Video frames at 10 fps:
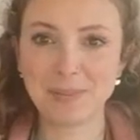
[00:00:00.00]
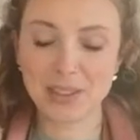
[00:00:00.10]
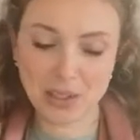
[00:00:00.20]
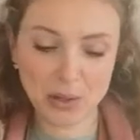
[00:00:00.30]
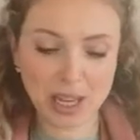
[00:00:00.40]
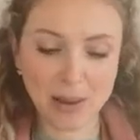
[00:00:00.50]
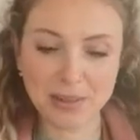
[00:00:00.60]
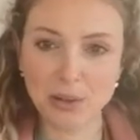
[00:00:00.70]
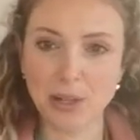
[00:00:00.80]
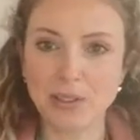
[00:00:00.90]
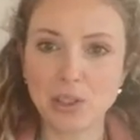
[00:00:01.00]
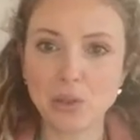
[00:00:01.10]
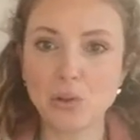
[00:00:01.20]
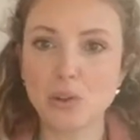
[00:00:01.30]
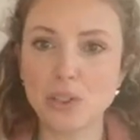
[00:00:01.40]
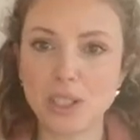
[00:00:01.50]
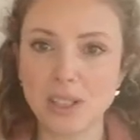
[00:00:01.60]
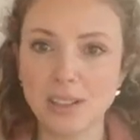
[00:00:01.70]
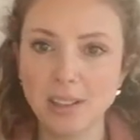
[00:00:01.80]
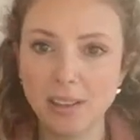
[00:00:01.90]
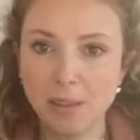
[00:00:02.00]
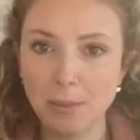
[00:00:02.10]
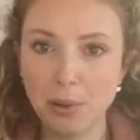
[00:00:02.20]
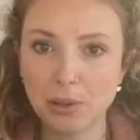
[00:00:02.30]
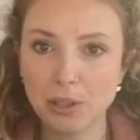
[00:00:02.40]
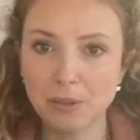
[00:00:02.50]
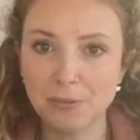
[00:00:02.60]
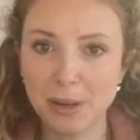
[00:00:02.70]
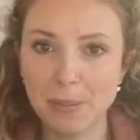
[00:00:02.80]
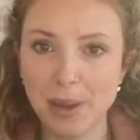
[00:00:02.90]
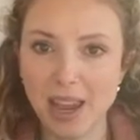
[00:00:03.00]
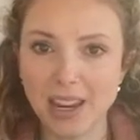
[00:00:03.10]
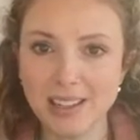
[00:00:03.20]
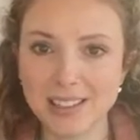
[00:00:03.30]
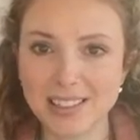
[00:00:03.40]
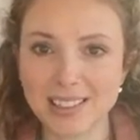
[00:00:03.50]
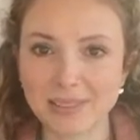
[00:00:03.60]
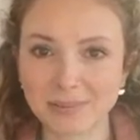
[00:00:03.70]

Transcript: So I've scored the bottom of my base.